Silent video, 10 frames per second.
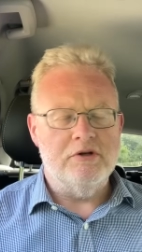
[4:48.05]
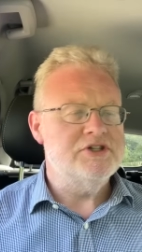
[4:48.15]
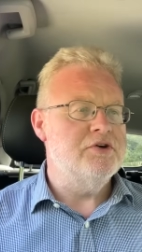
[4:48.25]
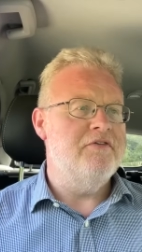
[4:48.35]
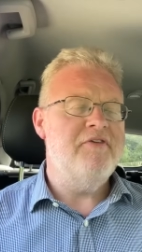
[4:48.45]

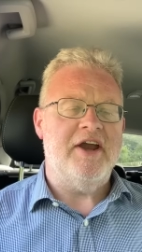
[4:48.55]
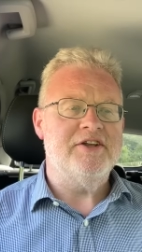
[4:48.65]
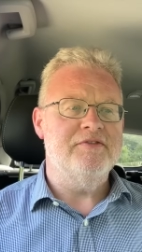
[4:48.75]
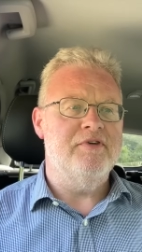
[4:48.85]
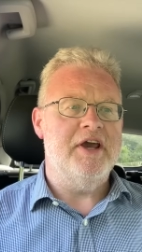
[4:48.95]
So
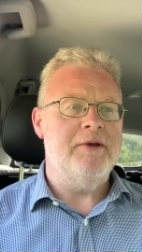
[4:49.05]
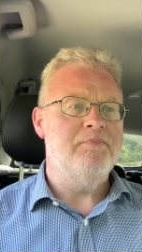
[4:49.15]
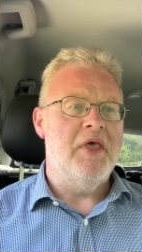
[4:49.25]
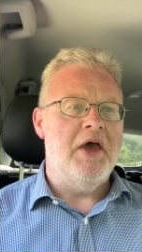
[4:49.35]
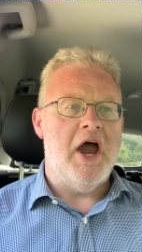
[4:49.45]
effectively,
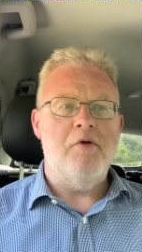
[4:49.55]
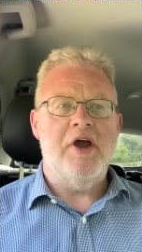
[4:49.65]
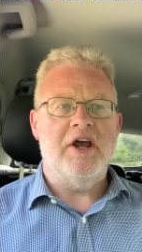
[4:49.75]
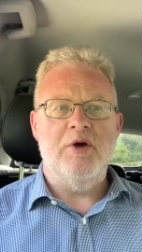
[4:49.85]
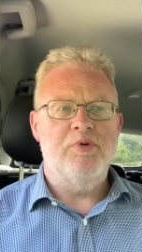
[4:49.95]
I
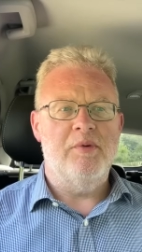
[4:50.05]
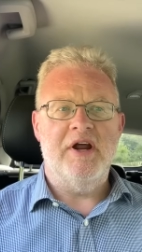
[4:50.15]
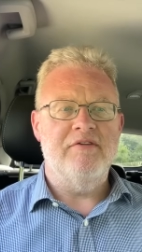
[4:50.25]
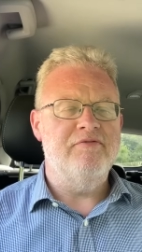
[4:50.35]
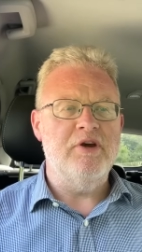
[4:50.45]
reckon I probably
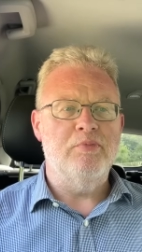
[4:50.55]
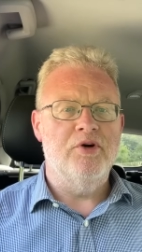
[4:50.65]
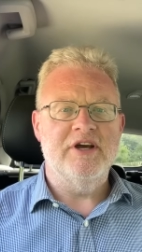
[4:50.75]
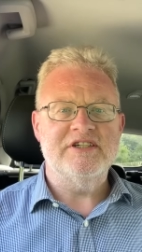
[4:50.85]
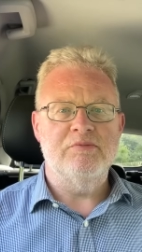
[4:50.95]
had a feed
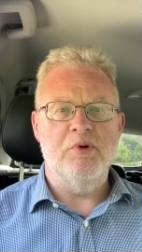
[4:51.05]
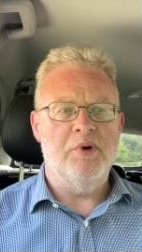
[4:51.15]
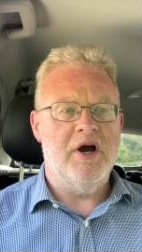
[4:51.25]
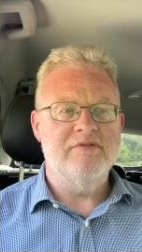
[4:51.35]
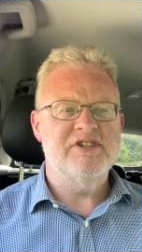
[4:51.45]
point
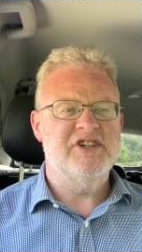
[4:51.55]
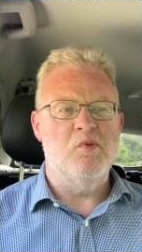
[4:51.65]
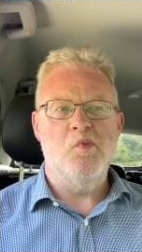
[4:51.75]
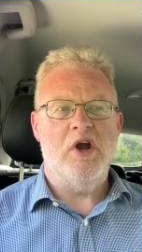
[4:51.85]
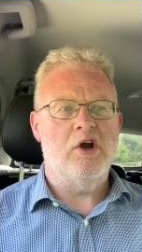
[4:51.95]
SWR of
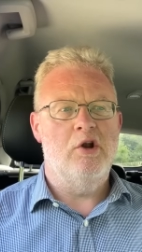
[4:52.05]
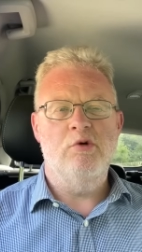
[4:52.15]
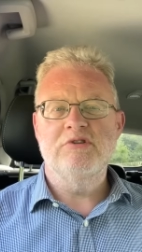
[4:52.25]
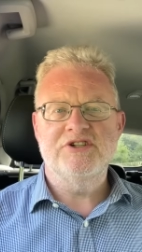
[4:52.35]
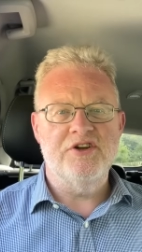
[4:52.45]
somewhere
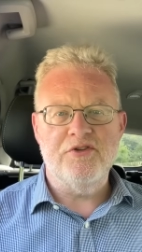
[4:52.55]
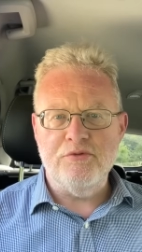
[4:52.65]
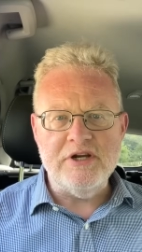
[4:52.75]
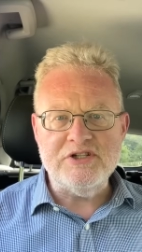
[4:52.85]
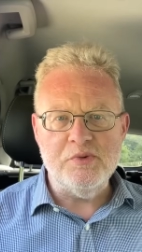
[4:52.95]
close to
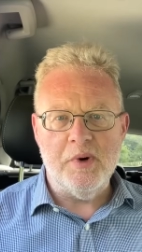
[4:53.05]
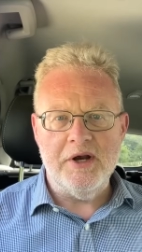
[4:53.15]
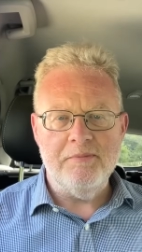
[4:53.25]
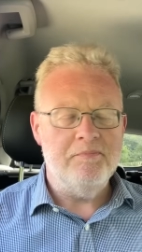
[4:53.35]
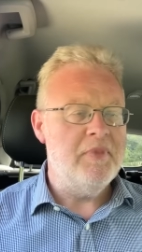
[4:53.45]
three to
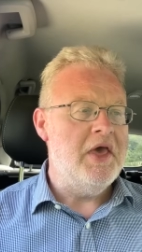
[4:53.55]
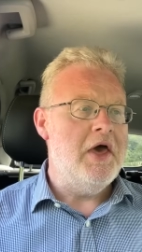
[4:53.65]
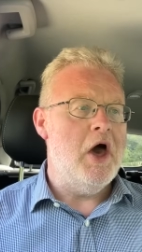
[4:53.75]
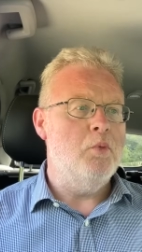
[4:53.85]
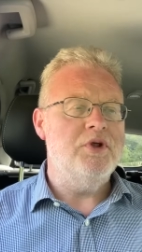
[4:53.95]
one,
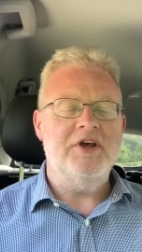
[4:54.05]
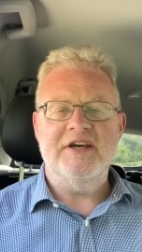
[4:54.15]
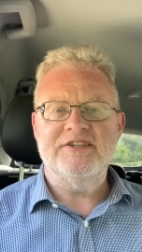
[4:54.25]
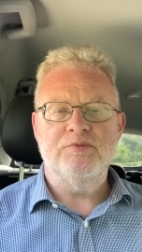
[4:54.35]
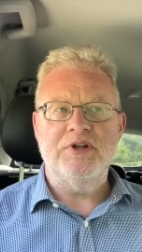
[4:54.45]
and with the
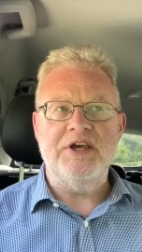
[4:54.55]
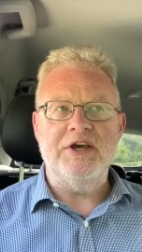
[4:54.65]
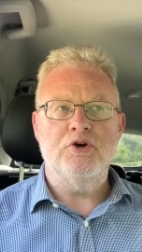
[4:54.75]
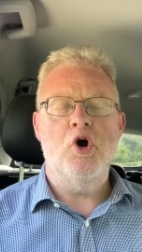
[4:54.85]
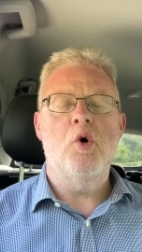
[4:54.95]
with
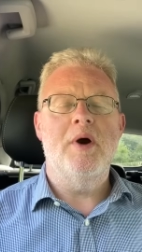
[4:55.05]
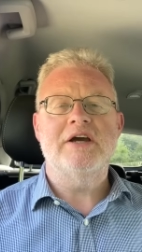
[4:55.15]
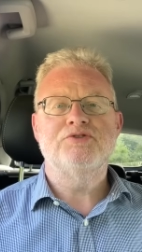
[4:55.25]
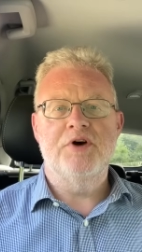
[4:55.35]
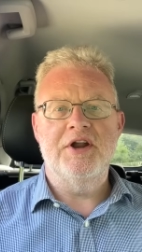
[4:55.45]
the
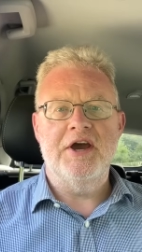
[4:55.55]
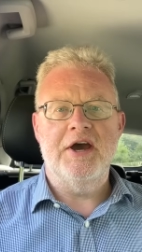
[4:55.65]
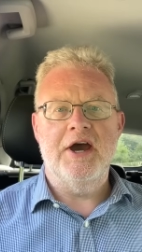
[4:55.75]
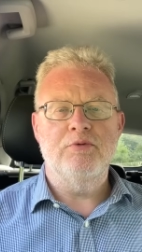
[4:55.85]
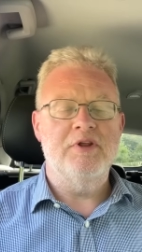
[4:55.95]
coax run I
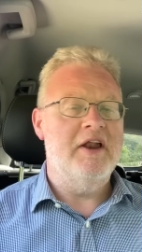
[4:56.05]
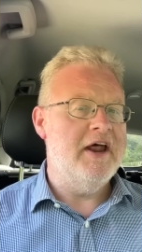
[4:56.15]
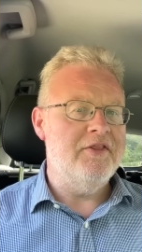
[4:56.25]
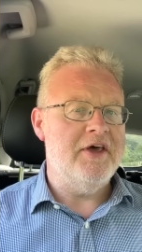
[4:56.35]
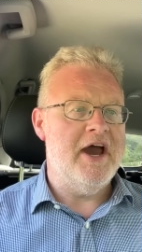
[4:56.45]
had, with the
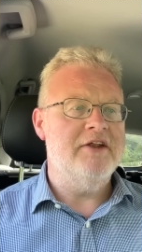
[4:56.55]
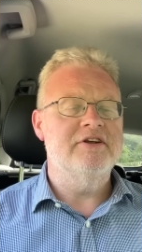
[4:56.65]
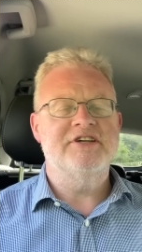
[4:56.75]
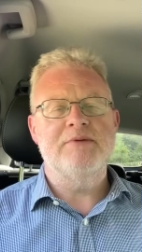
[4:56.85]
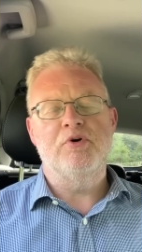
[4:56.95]
length I had, and the
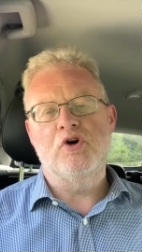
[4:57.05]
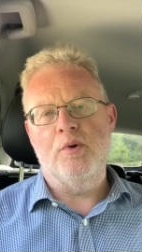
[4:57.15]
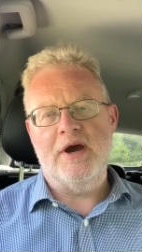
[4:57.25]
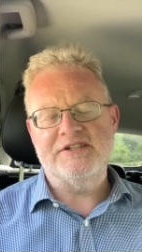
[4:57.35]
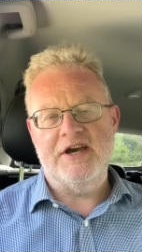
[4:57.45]
type of
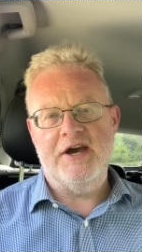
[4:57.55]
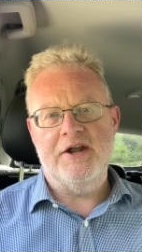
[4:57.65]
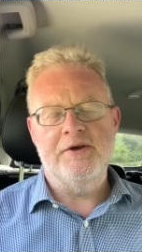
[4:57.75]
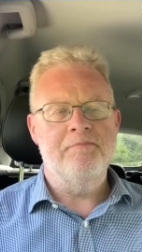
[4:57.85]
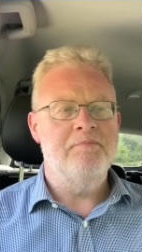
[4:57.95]
coax I had,